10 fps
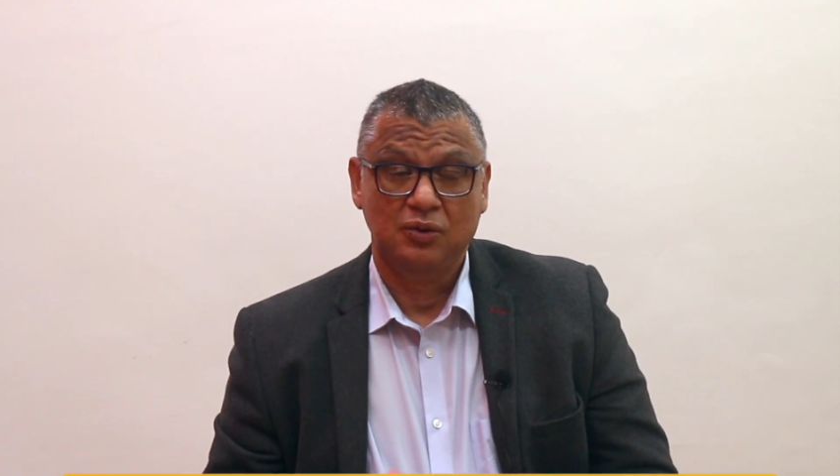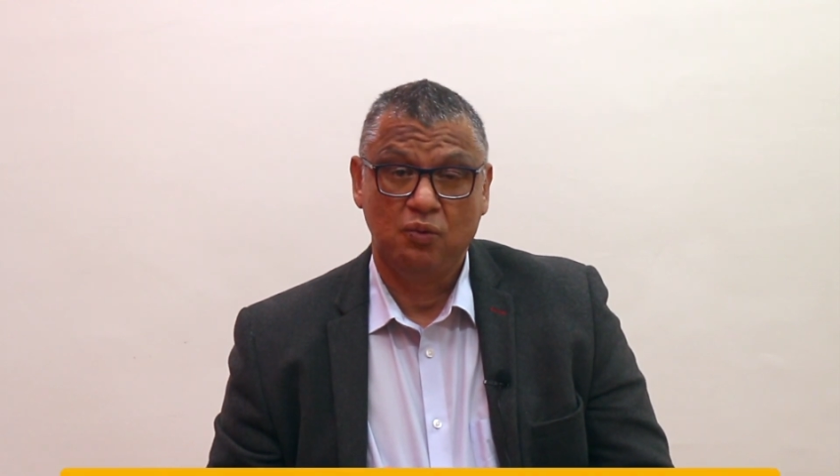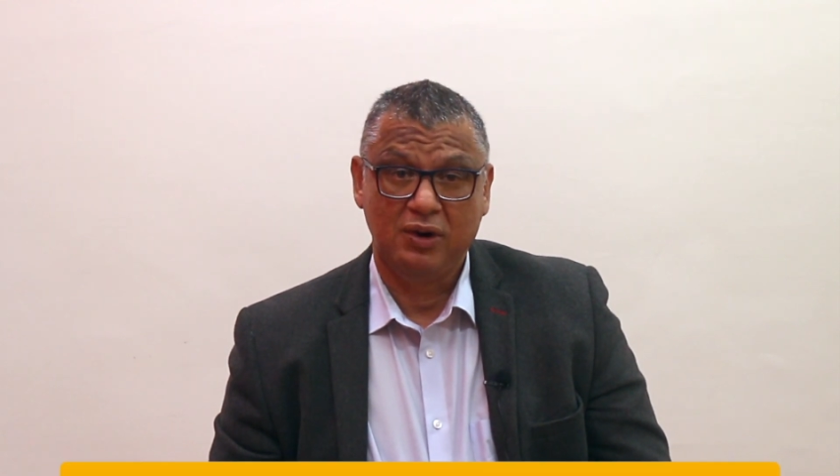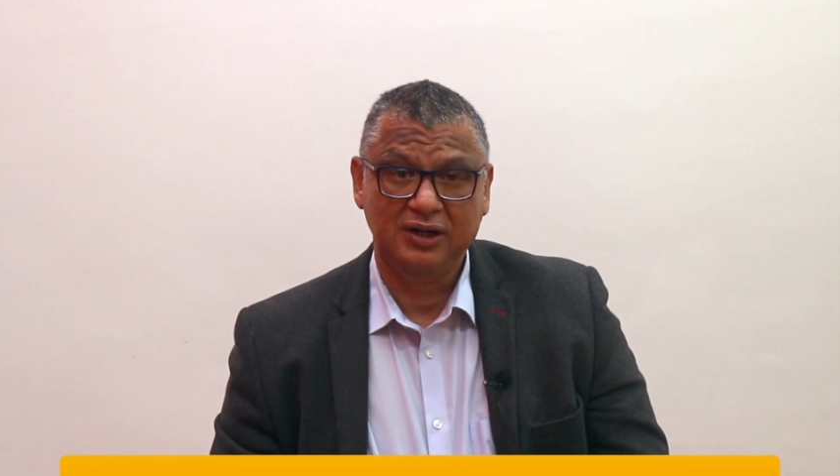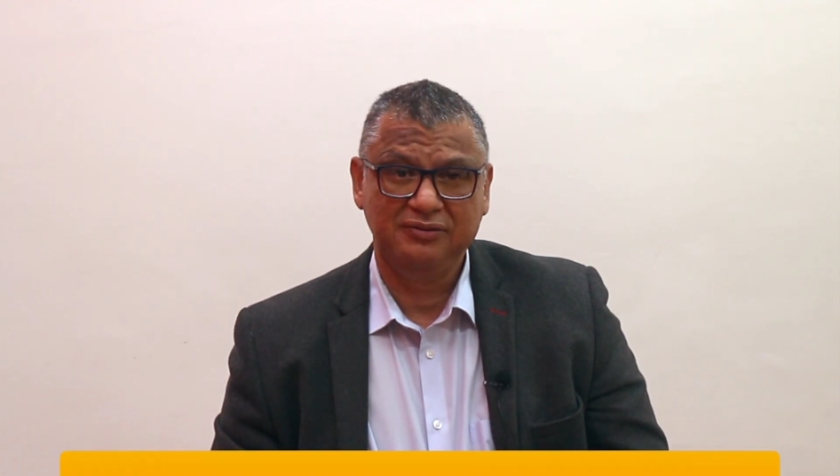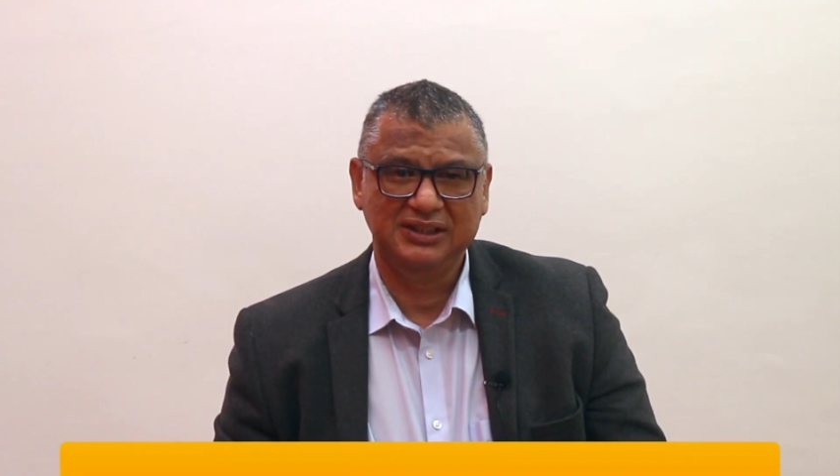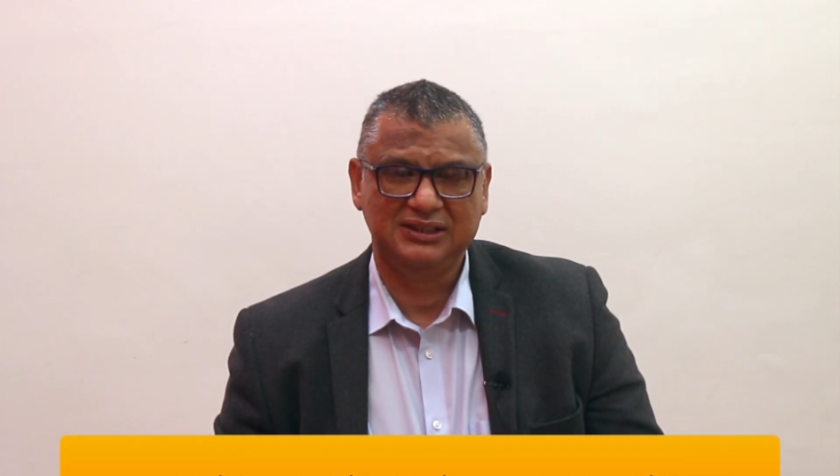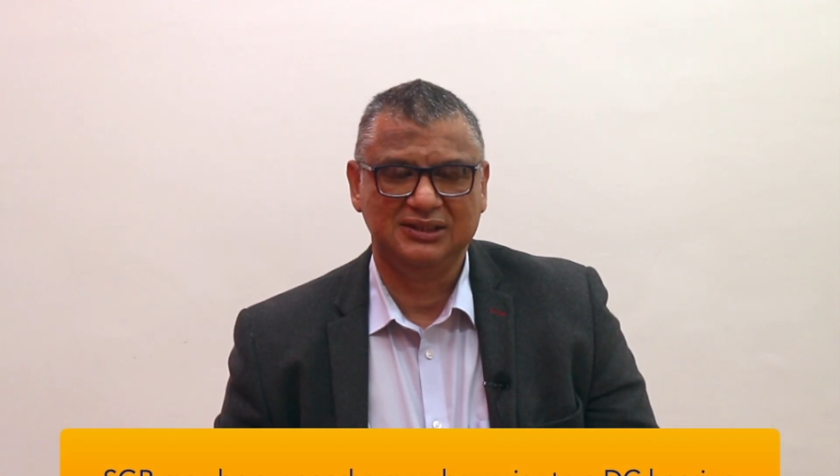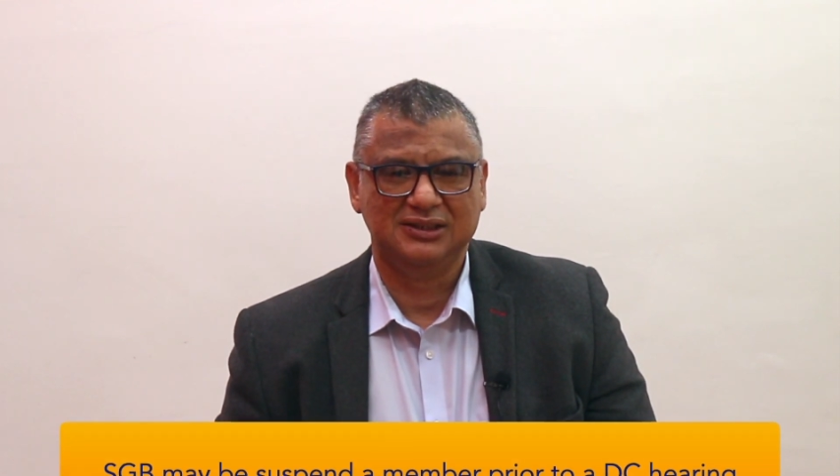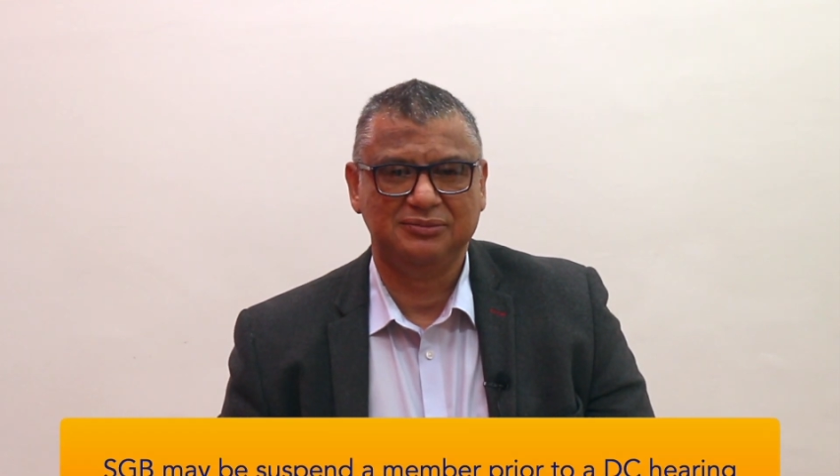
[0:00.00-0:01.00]
One of these
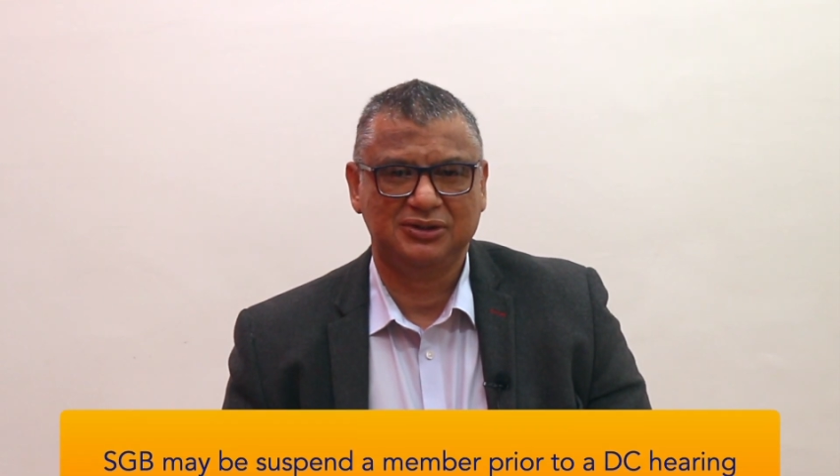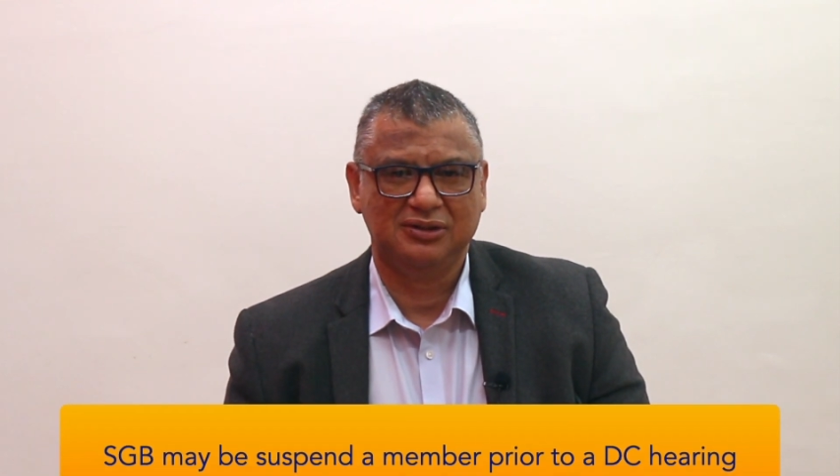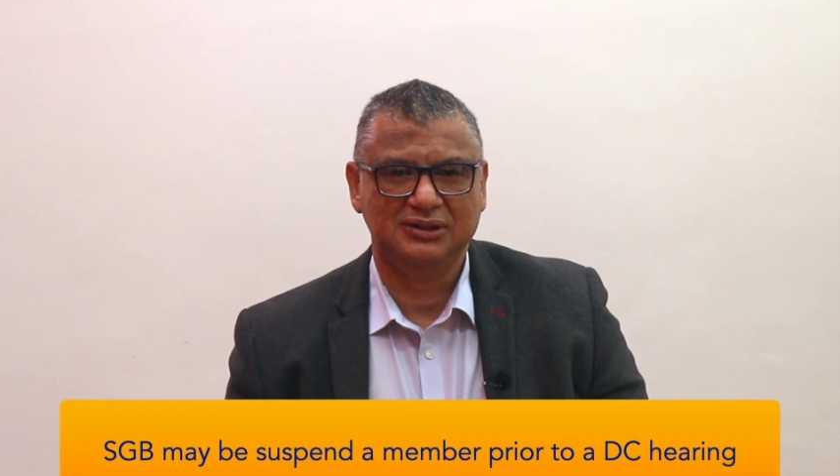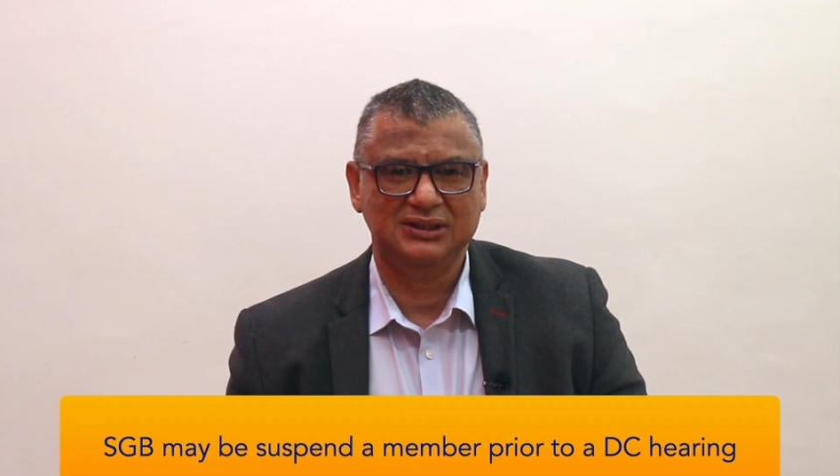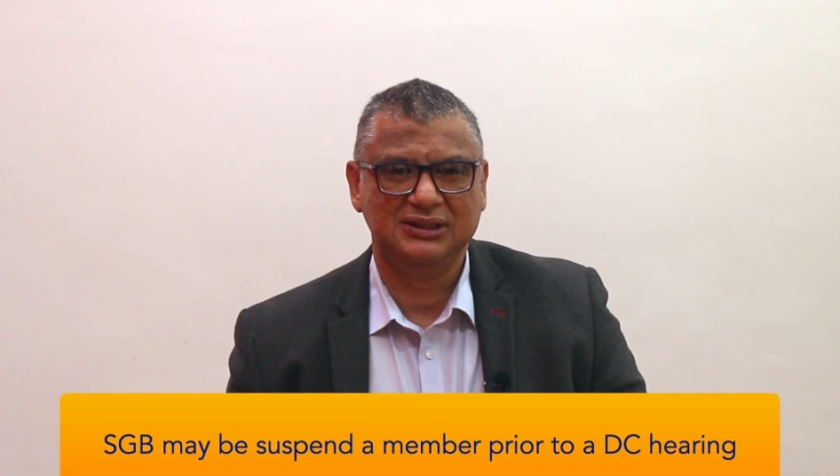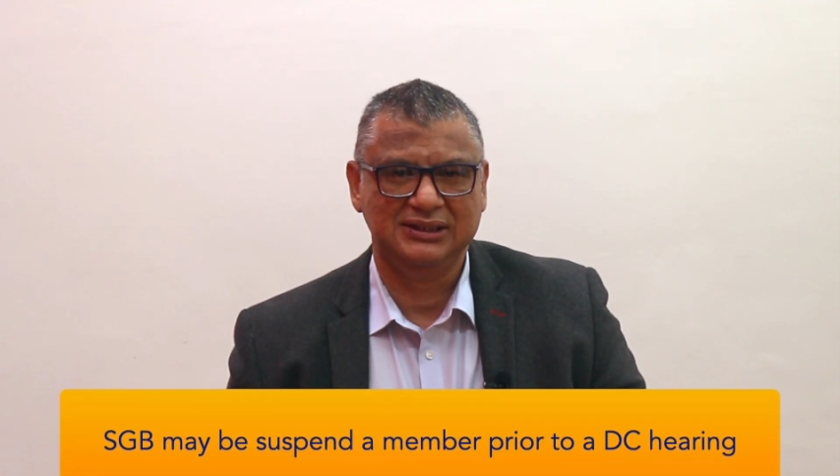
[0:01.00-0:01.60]
circumstances